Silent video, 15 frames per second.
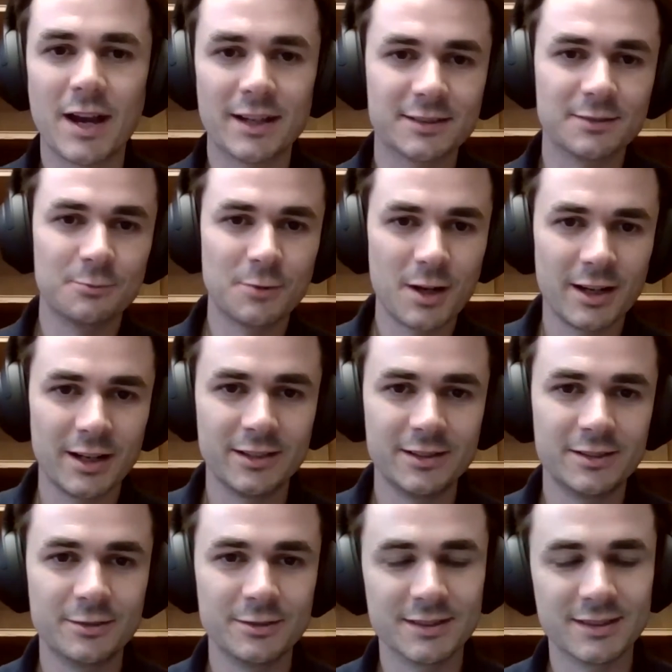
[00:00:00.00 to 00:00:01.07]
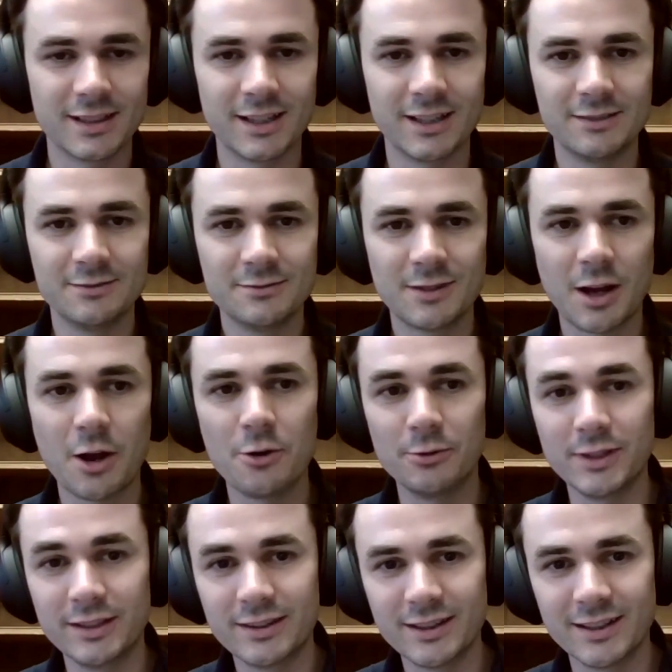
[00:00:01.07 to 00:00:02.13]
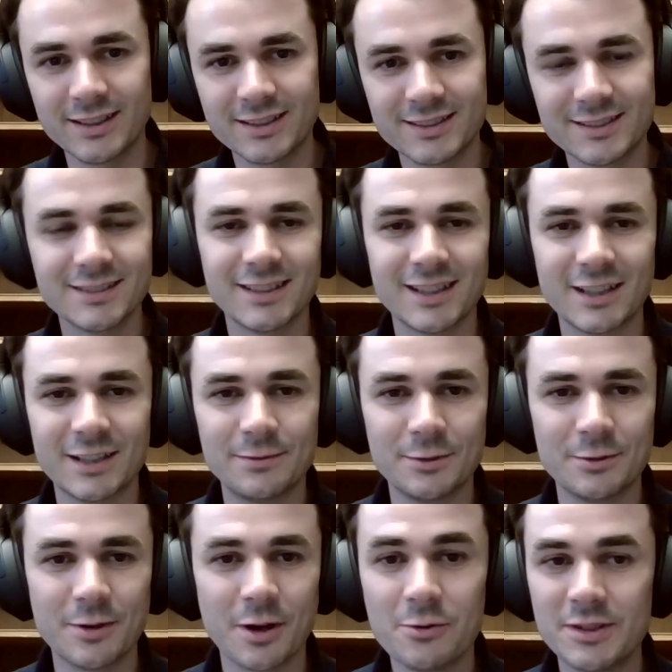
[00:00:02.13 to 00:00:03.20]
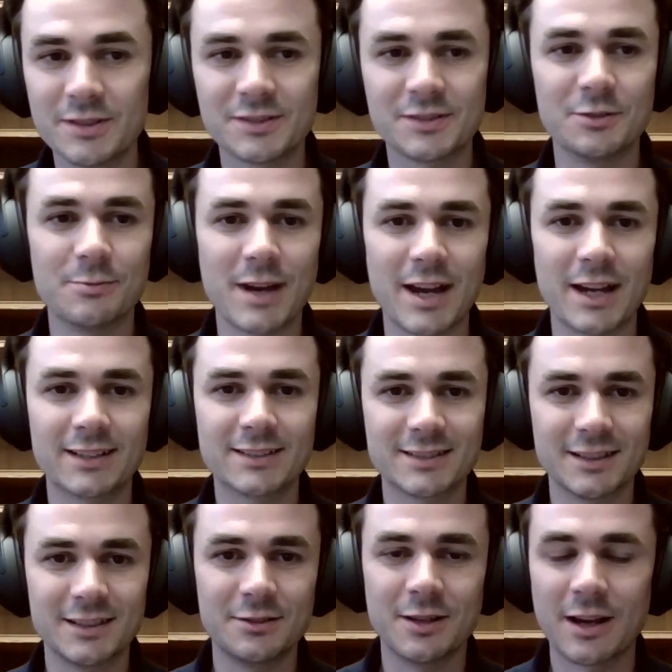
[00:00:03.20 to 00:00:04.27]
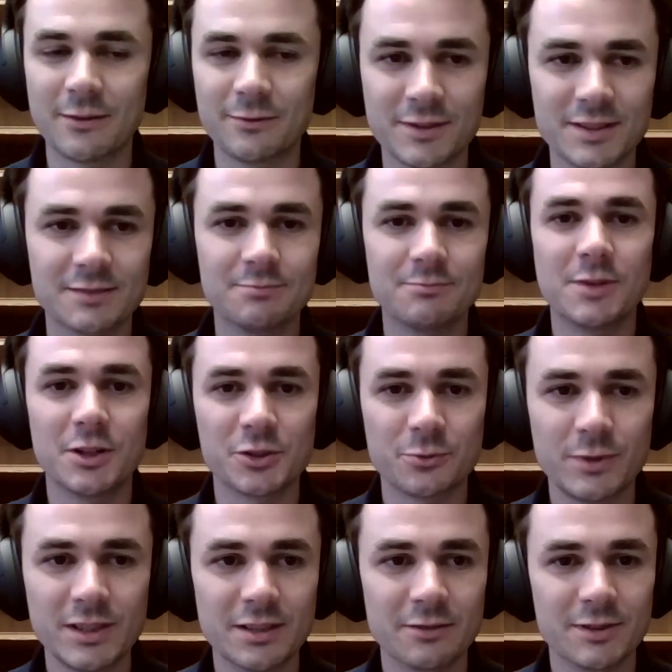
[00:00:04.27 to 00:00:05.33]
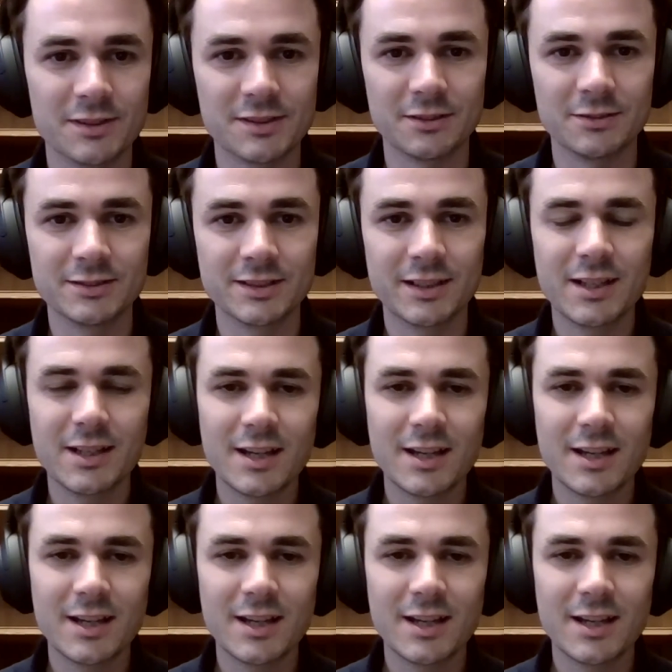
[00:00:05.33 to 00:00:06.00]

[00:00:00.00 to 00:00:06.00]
X and Y, you can say only this. And if you only assume X, then you have this much weaker result.